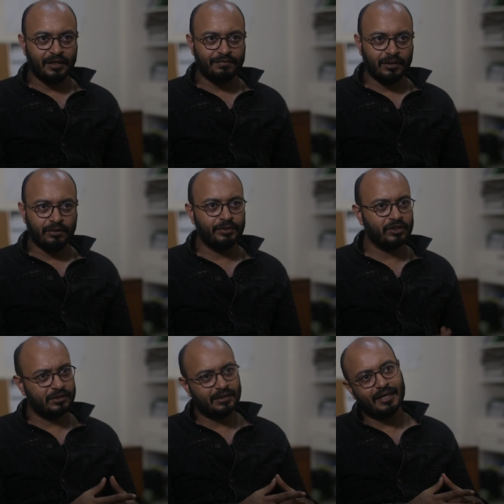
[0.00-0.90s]
have now,
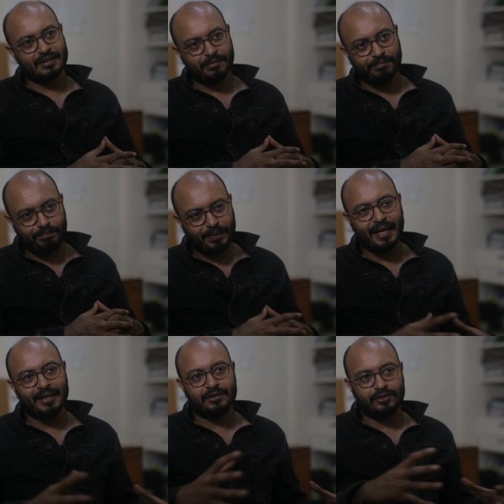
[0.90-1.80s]
because it has a
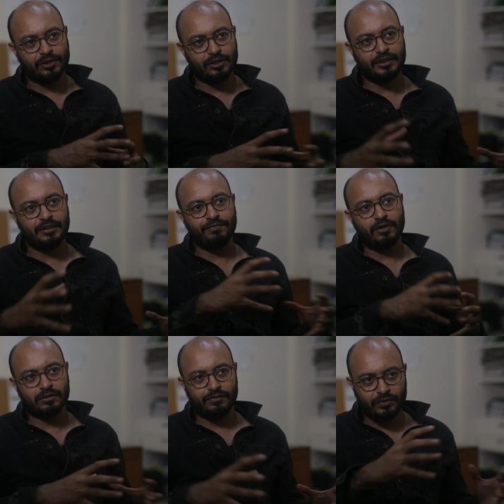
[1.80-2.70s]
bad, dirty
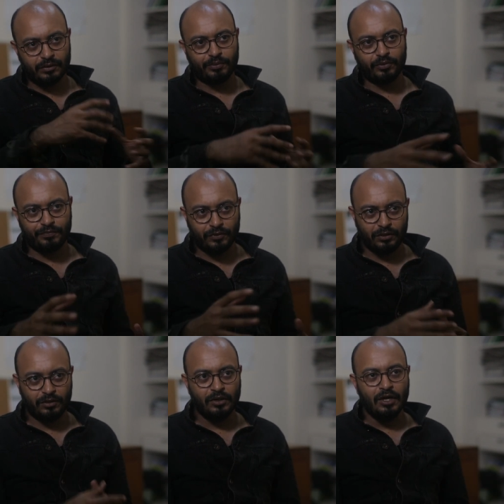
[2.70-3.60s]
fossil fuel portfolio.